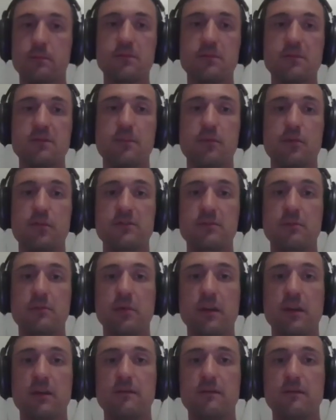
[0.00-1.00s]
separates the
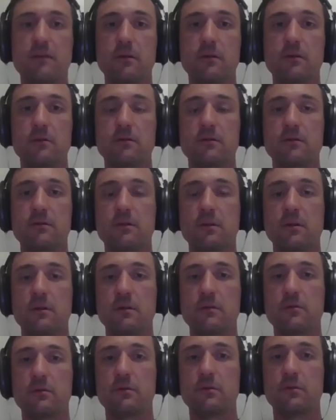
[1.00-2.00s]
playing field
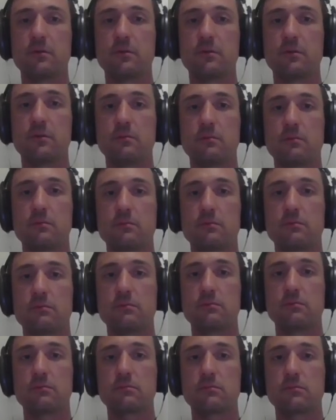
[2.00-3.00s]
into
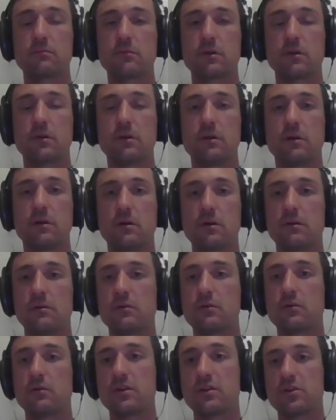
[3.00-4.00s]

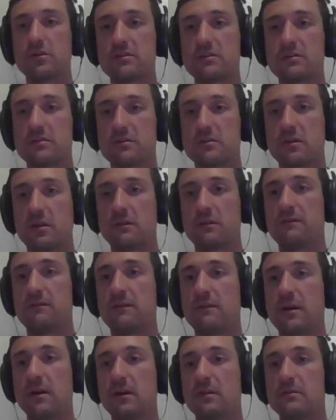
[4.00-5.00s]
regions and
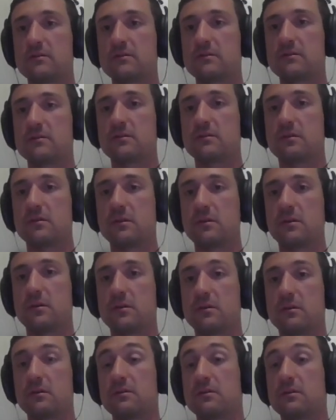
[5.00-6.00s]
finds
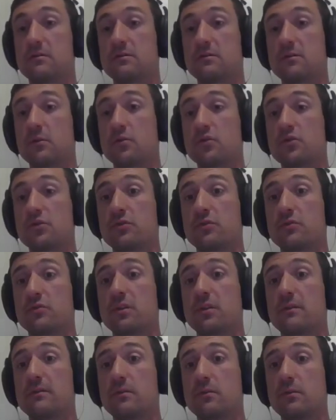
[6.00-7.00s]
the solution to
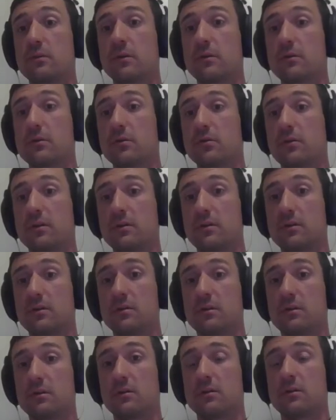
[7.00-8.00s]
a level, including
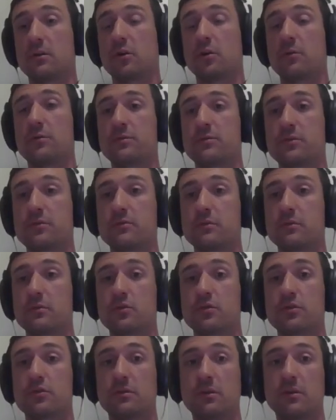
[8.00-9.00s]
the optimal
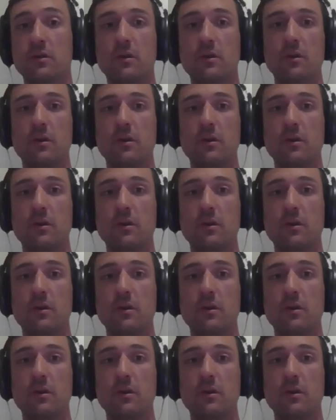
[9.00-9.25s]
solution.